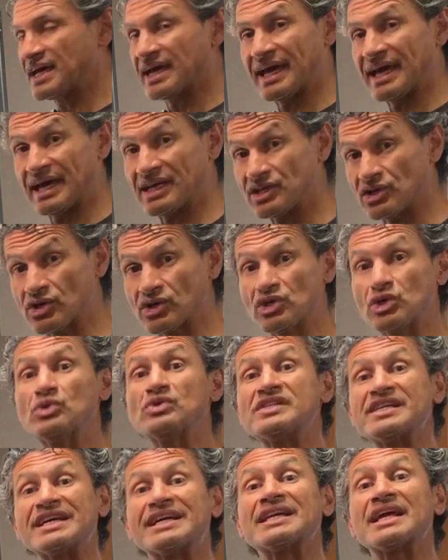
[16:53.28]
And you're
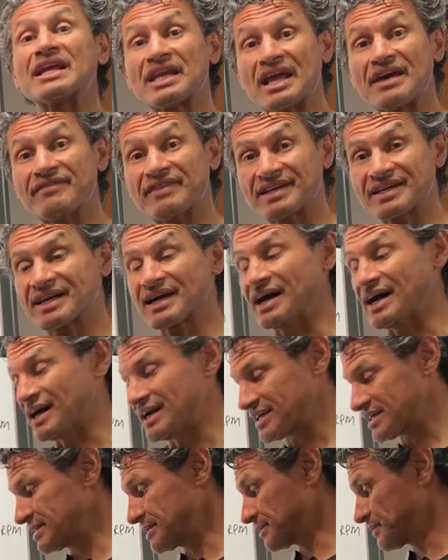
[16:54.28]
using an 11
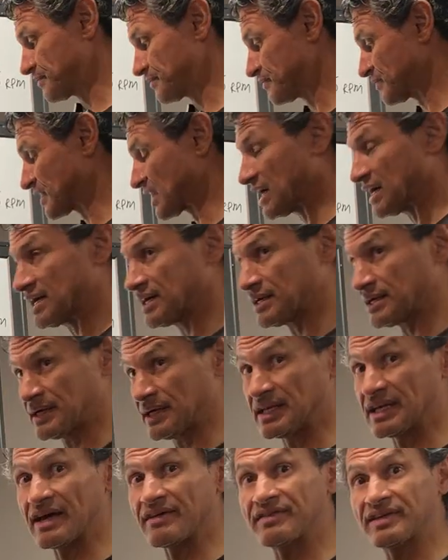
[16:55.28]
cog,
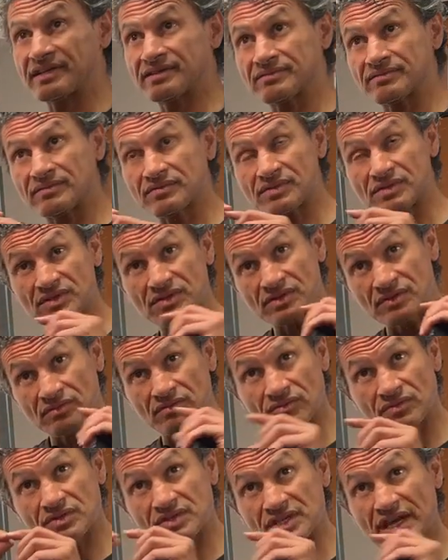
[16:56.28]
11
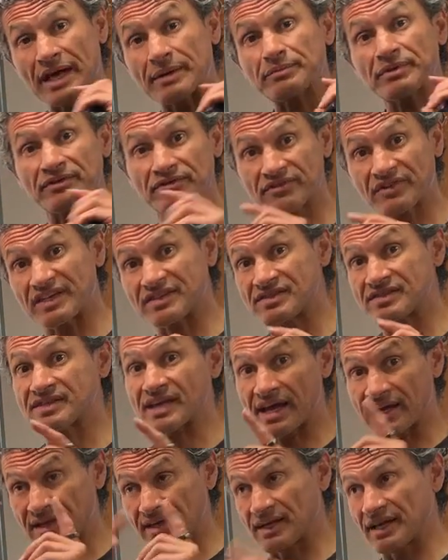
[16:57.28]
type of
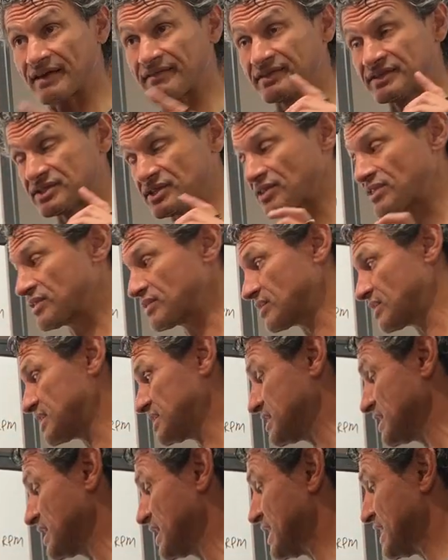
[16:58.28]
cassette, 11 to
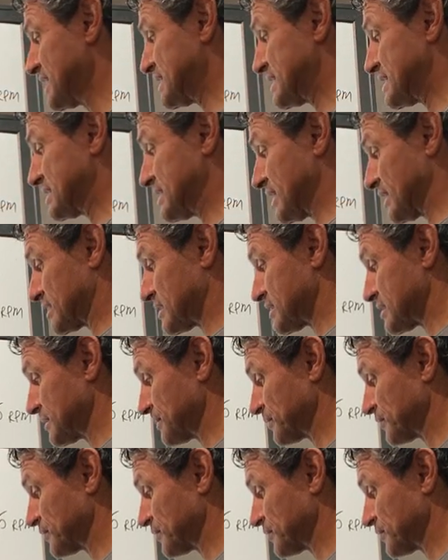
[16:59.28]
36.